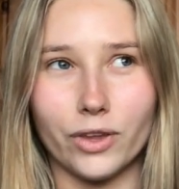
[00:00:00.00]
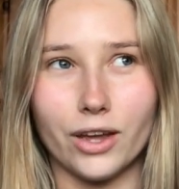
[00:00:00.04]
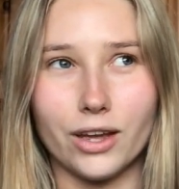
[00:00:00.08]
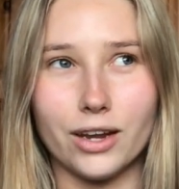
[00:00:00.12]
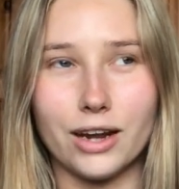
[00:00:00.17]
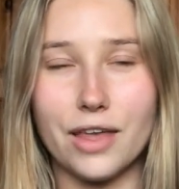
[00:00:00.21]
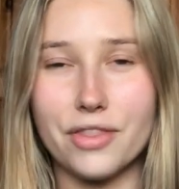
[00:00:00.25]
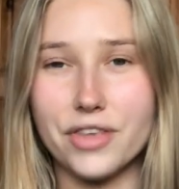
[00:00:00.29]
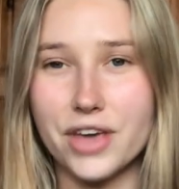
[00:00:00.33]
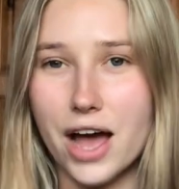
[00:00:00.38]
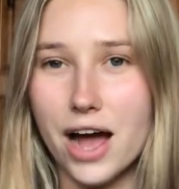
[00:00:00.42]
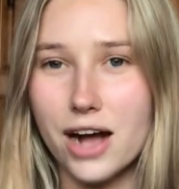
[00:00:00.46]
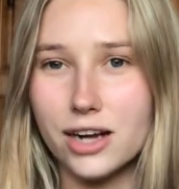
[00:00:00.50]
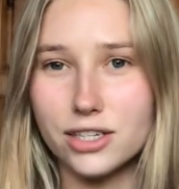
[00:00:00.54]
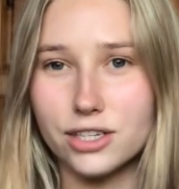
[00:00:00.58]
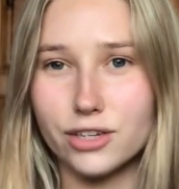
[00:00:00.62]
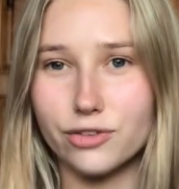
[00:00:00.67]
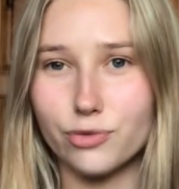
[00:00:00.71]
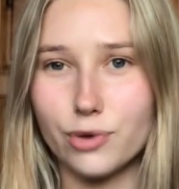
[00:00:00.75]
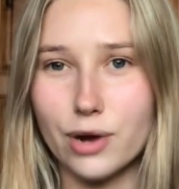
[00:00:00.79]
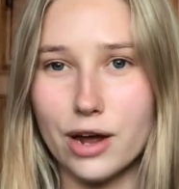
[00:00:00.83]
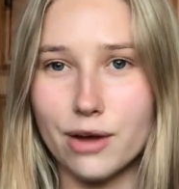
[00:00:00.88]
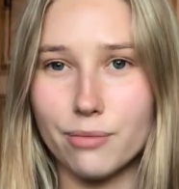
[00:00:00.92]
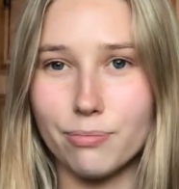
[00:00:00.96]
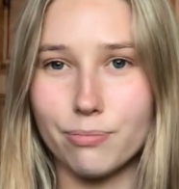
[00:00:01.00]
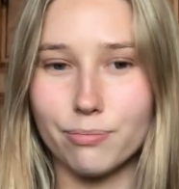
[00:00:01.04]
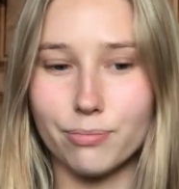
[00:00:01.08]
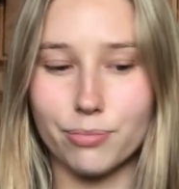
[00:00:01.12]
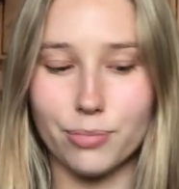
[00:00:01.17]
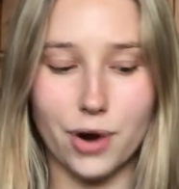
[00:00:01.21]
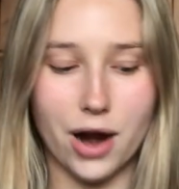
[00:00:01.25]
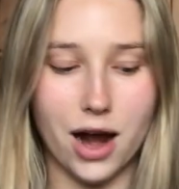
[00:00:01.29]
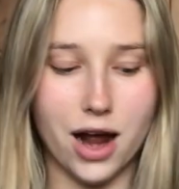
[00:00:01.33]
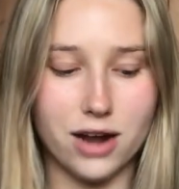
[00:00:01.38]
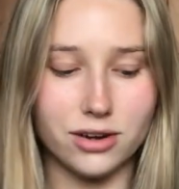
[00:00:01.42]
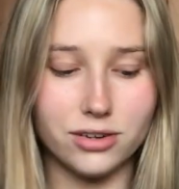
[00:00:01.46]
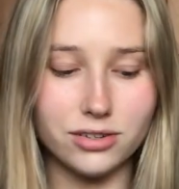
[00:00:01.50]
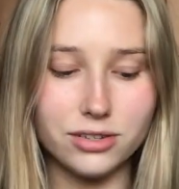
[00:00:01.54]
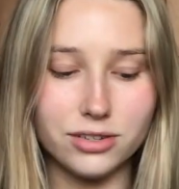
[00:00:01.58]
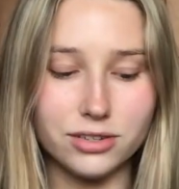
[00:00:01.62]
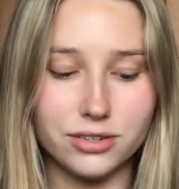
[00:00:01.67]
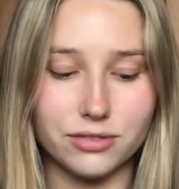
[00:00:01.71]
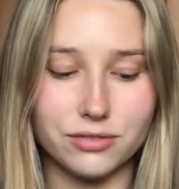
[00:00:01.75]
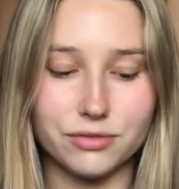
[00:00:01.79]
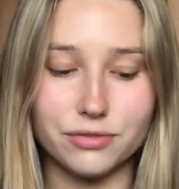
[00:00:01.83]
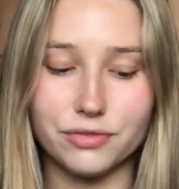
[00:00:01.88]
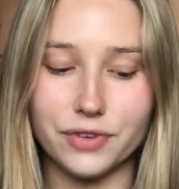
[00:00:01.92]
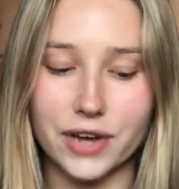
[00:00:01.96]
like the activewear brand
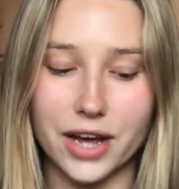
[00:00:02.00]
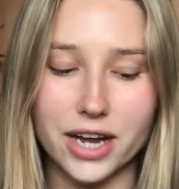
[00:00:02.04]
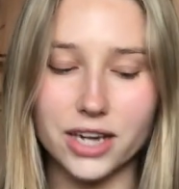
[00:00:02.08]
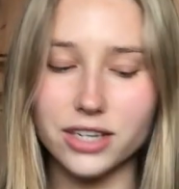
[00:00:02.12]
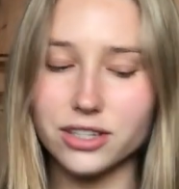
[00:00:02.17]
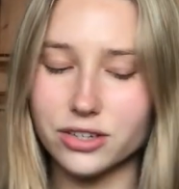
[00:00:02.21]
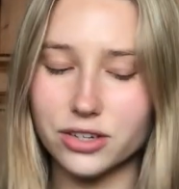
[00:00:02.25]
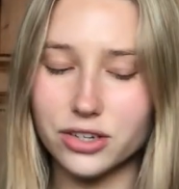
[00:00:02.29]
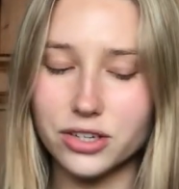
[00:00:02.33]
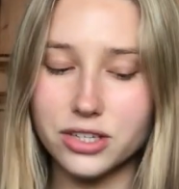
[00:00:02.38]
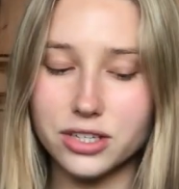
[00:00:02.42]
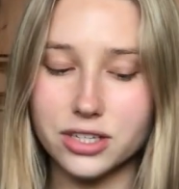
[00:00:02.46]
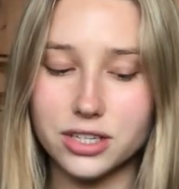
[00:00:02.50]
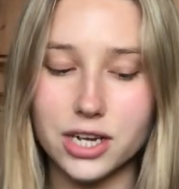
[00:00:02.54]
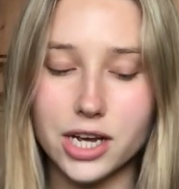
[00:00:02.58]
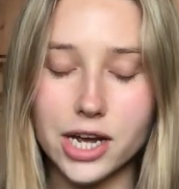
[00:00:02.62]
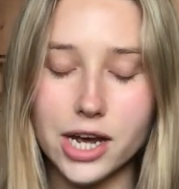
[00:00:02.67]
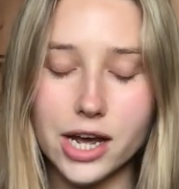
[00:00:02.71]
for ASOS.